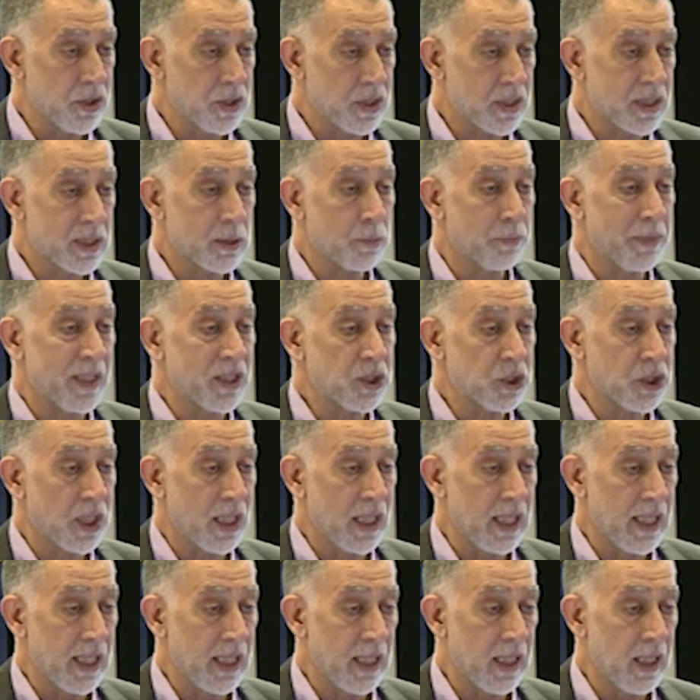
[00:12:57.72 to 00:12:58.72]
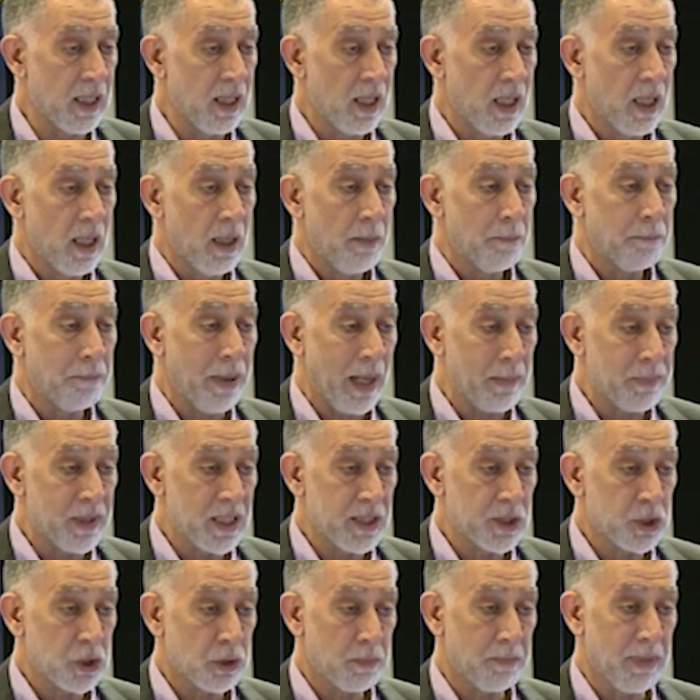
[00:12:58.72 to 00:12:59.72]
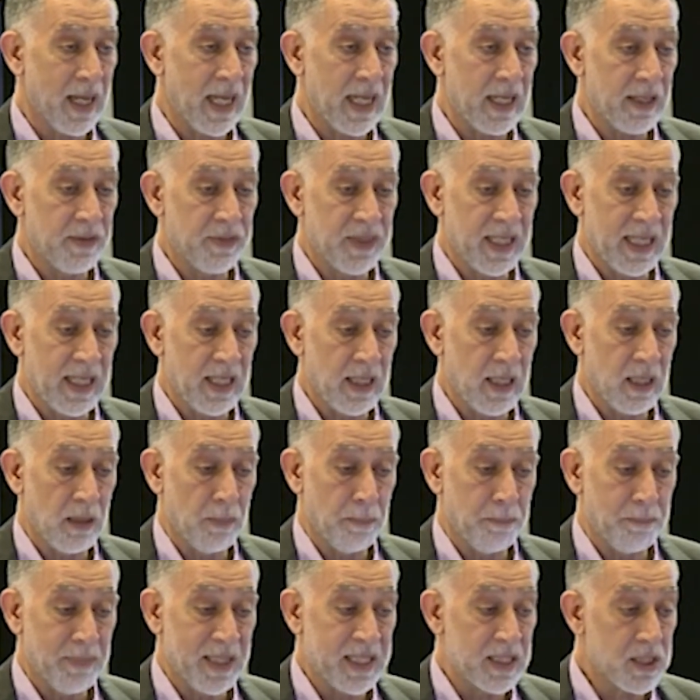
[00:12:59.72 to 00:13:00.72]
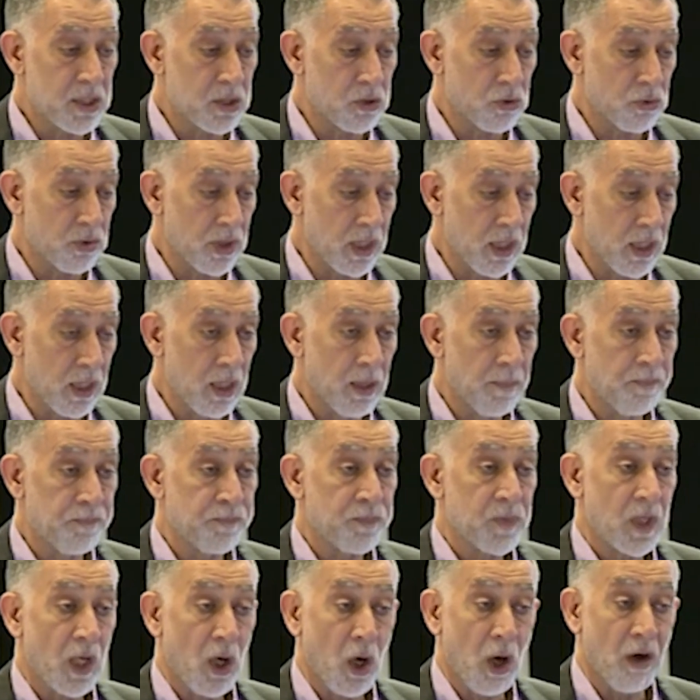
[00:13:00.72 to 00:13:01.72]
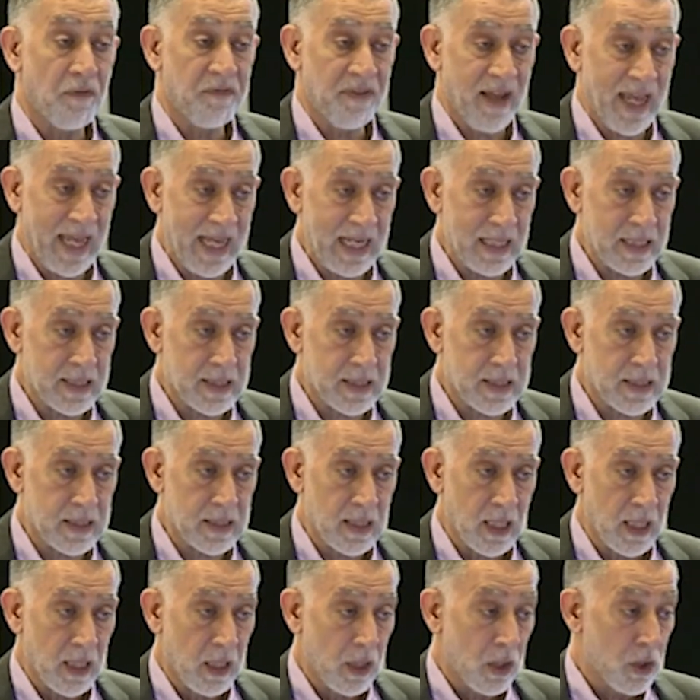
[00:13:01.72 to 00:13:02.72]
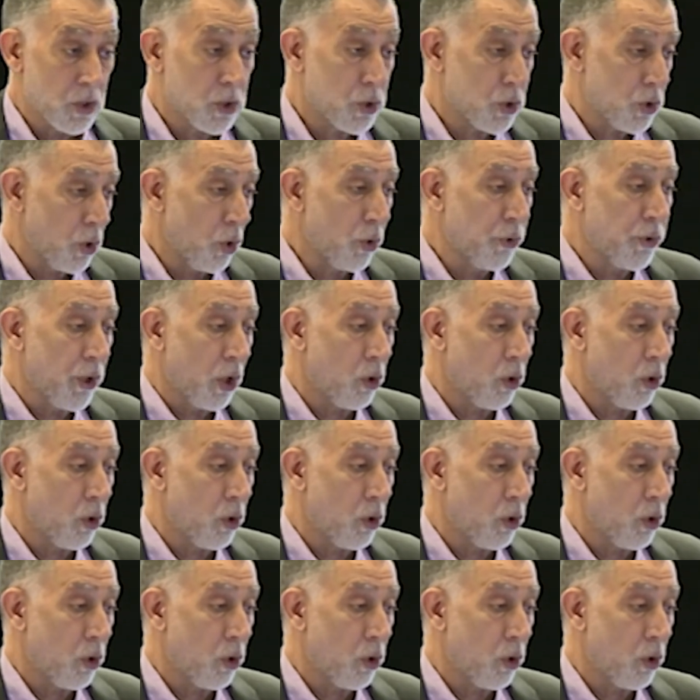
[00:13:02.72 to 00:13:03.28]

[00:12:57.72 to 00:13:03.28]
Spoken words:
especially published by the Ministry of Health. So the